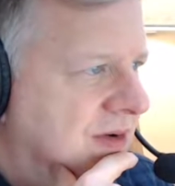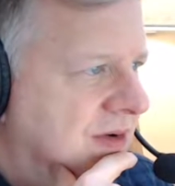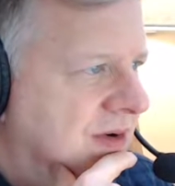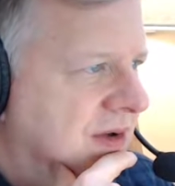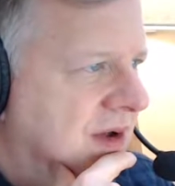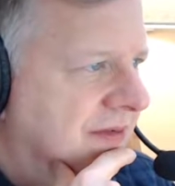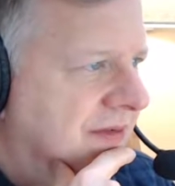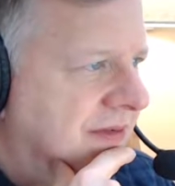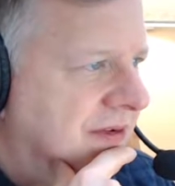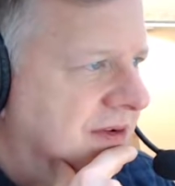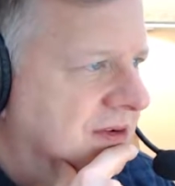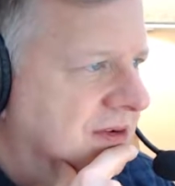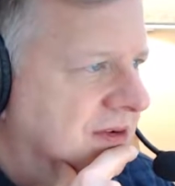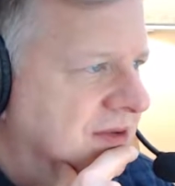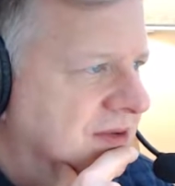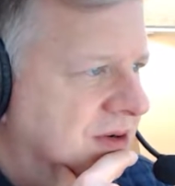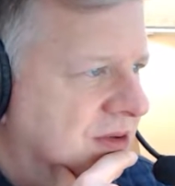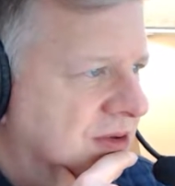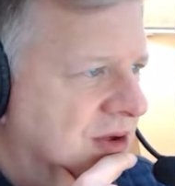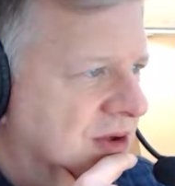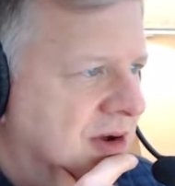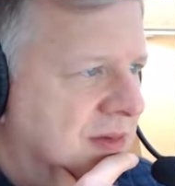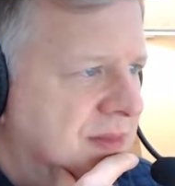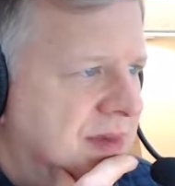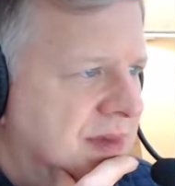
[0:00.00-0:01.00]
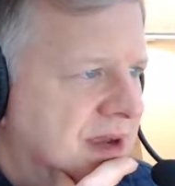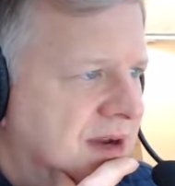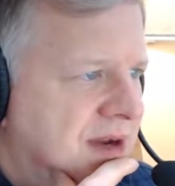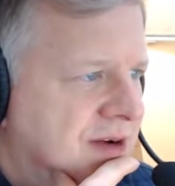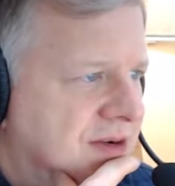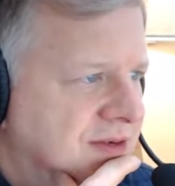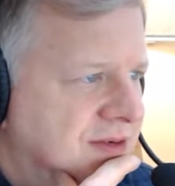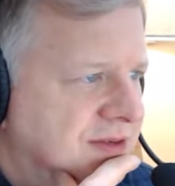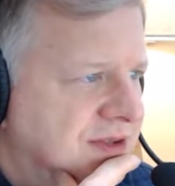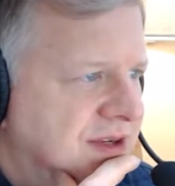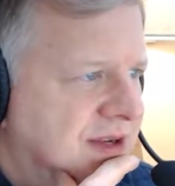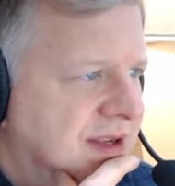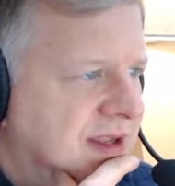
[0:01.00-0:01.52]
Governors and
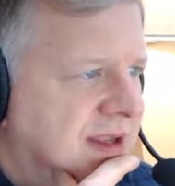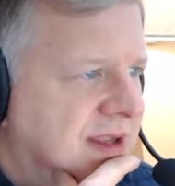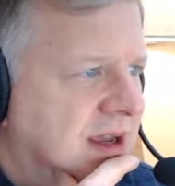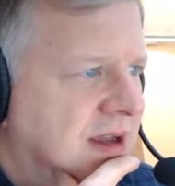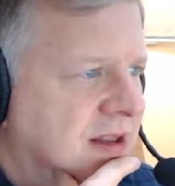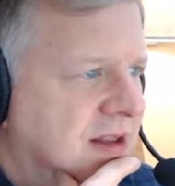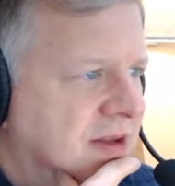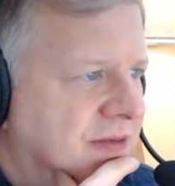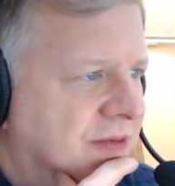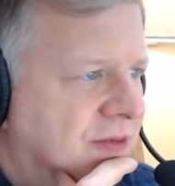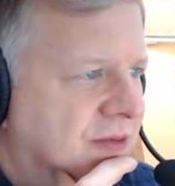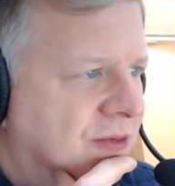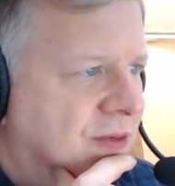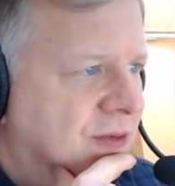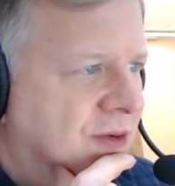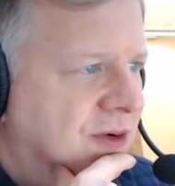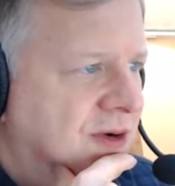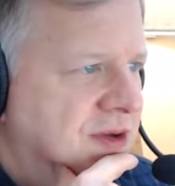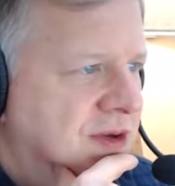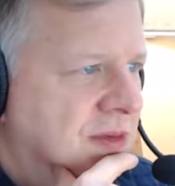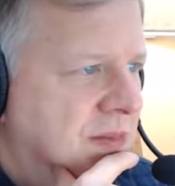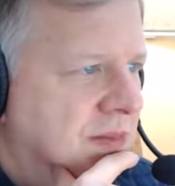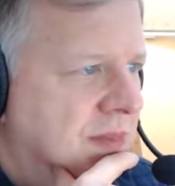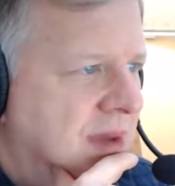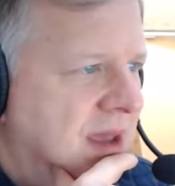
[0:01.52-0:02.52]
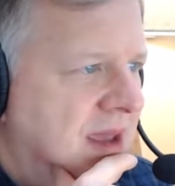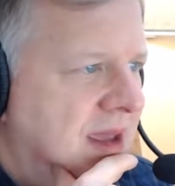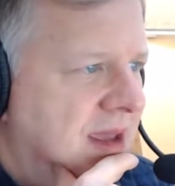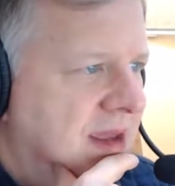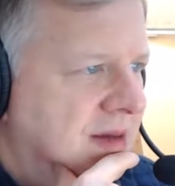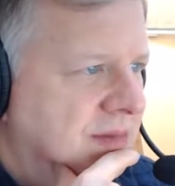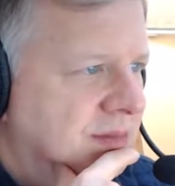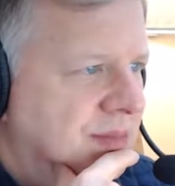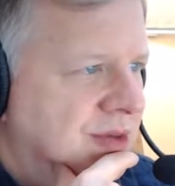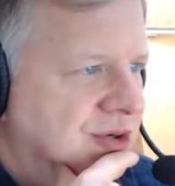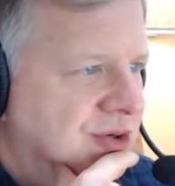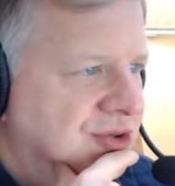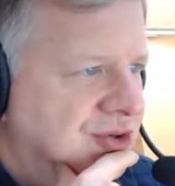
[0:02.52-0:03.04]
lawmakers in California,
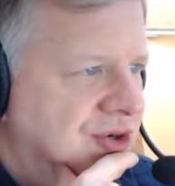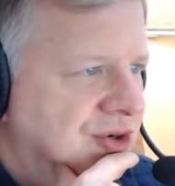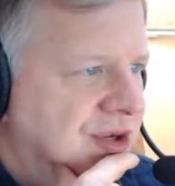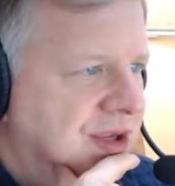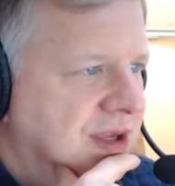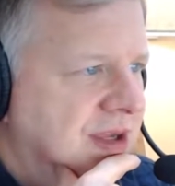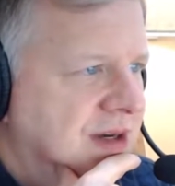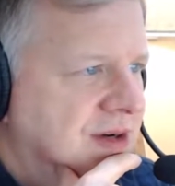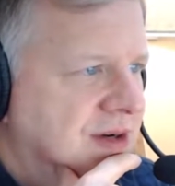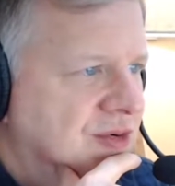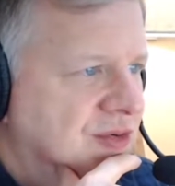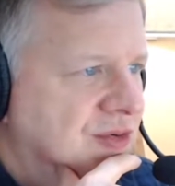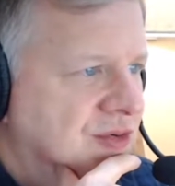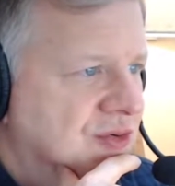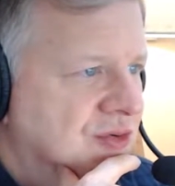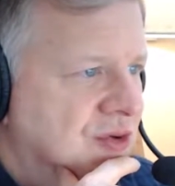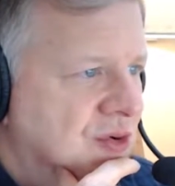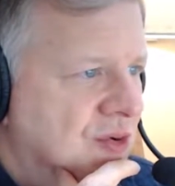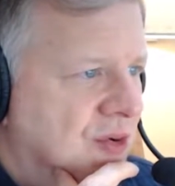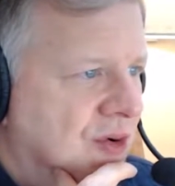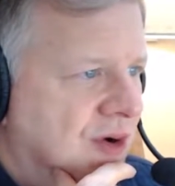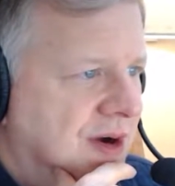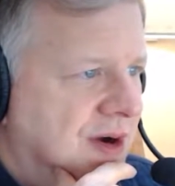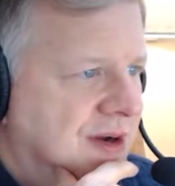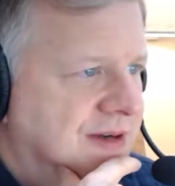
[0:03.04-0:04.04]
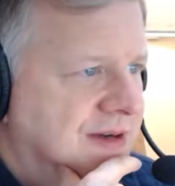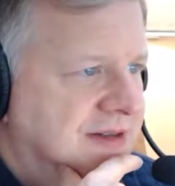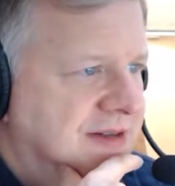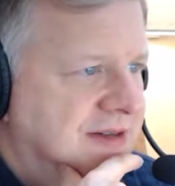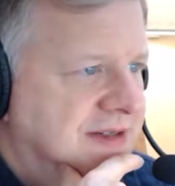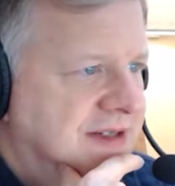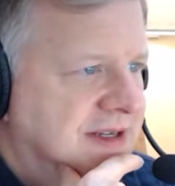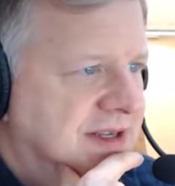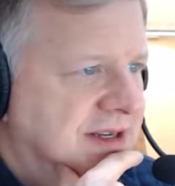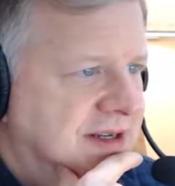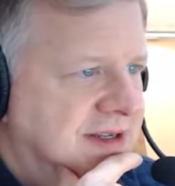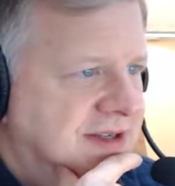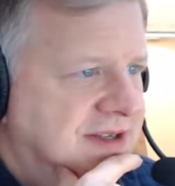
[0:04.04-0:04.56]
Maine, Michigan, New York,
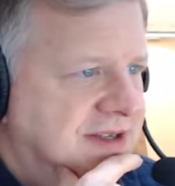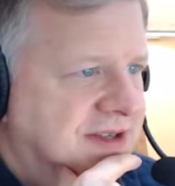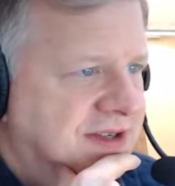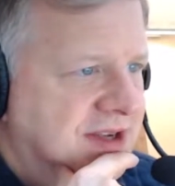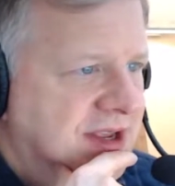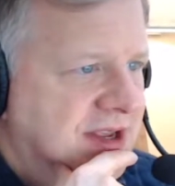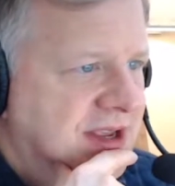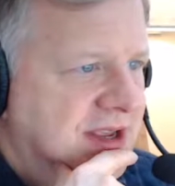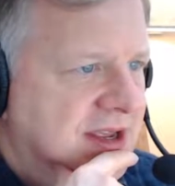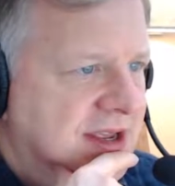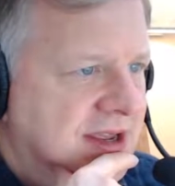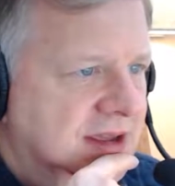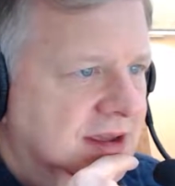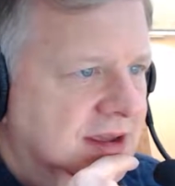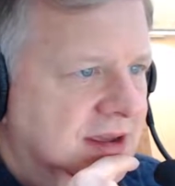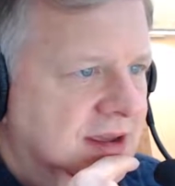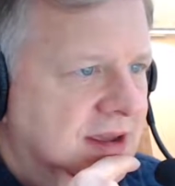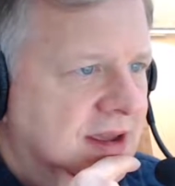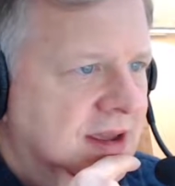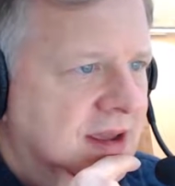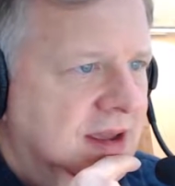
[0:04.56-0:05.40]
Tennessee